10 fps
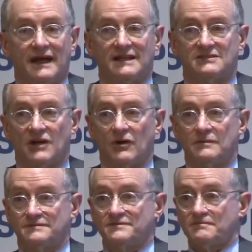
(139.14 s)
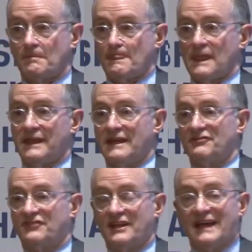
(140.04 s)
And so,
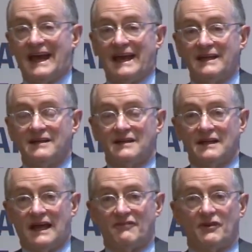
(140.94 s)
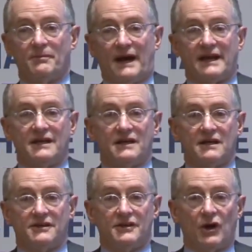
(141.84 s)
if today, everybody
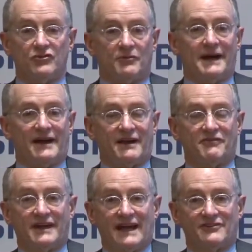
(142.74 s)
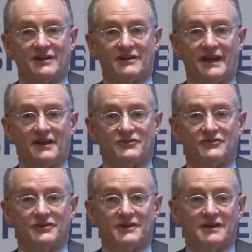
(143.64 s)
knows about every asset
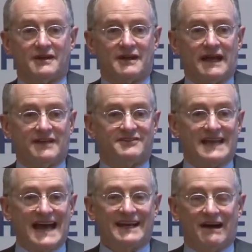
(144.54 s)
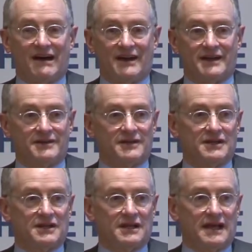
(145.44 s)
class, has data on it,
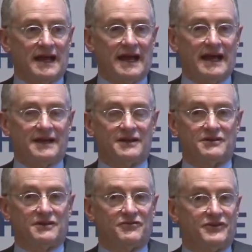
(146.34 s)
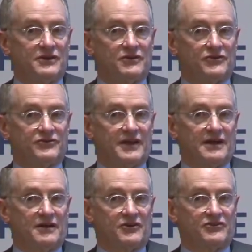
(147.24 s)
and feels
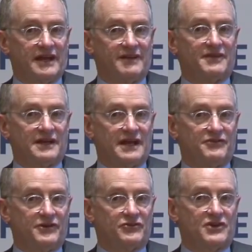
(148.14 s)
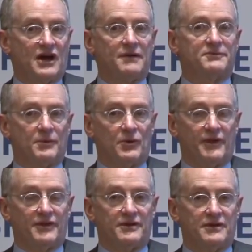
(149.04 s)
they understand it and feels comfortable
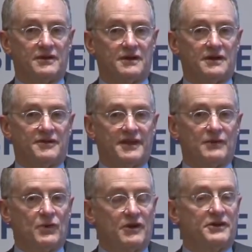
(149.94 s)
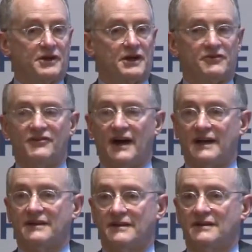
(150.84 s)
with it, then where are you going to
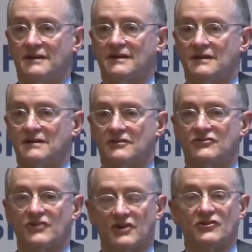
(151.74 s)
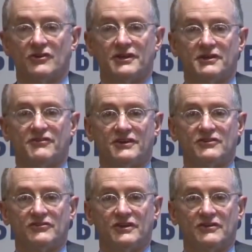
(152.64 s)
find structural
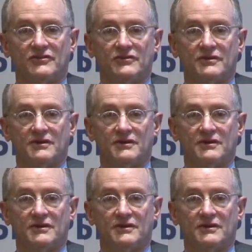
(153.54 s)
inefficiencies?